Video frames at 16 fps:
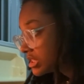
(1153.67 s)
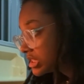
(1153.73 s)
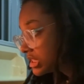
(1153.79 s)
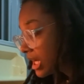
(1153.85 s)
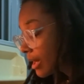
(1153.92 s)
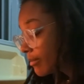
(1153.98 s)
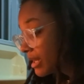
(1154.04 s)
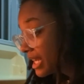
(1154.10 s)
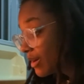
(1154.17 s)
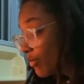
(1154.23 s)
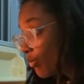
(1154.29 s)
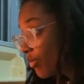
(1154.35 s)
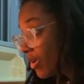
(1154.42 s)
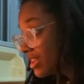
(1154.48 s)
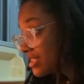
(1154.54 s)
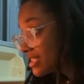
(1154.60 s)
I'm like
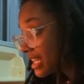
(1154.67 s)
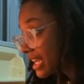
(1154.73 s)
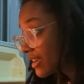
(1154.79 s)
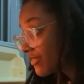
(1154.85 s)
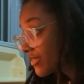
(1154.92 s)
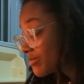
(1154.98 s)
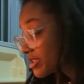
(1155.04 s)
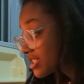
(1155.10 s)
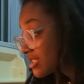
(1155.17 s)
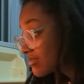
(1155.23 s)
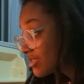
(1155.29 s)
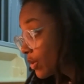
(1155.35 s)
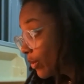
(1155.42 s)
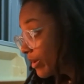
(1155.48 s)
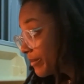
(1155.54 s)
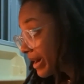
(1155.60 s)
1 second from just
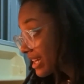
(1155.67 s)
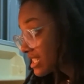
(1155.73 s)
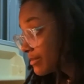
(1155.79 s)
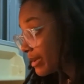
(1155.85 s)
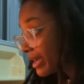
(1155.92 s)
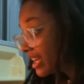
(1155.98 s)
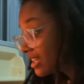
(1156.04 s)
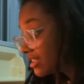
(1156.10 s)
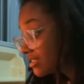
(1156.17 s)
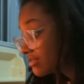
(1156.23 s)
going back to bed.